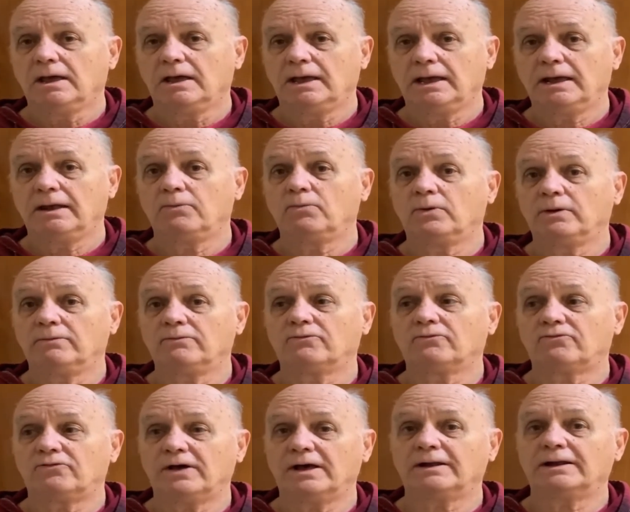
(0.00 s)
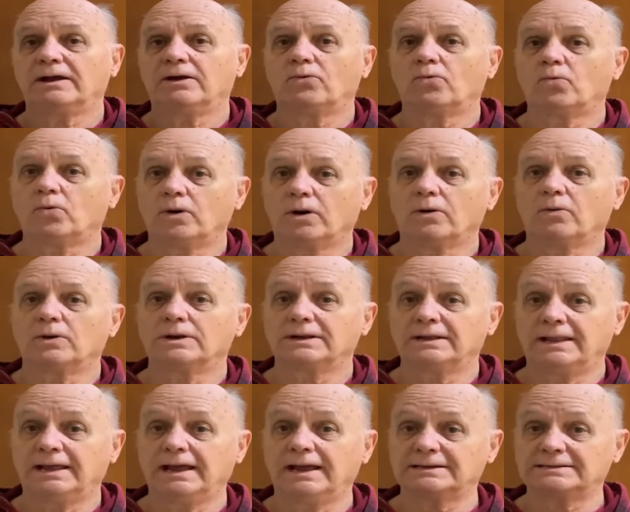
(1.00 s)
and we found out where
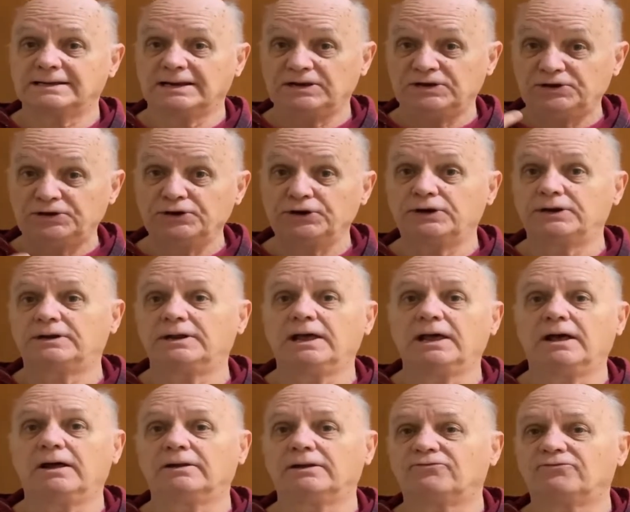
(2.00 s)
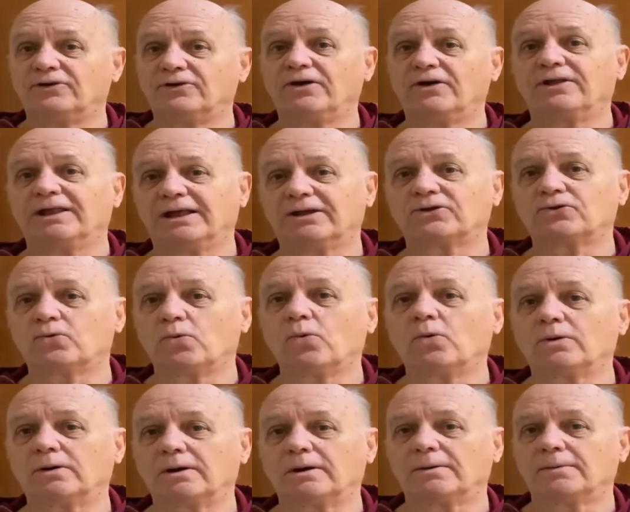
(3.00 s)
they actually dug down and found that
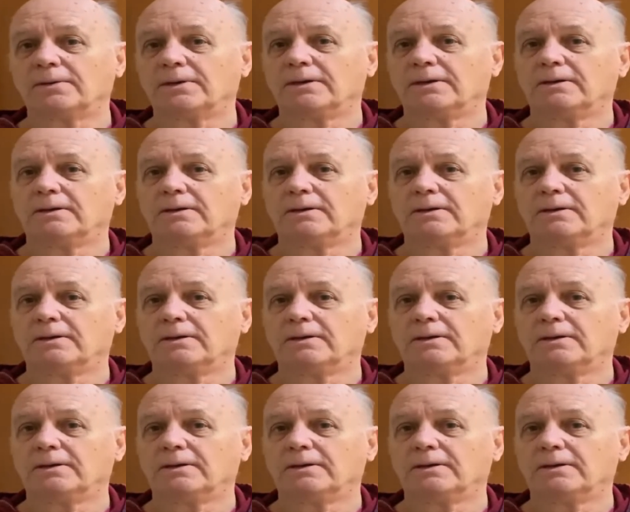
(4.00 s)
corner,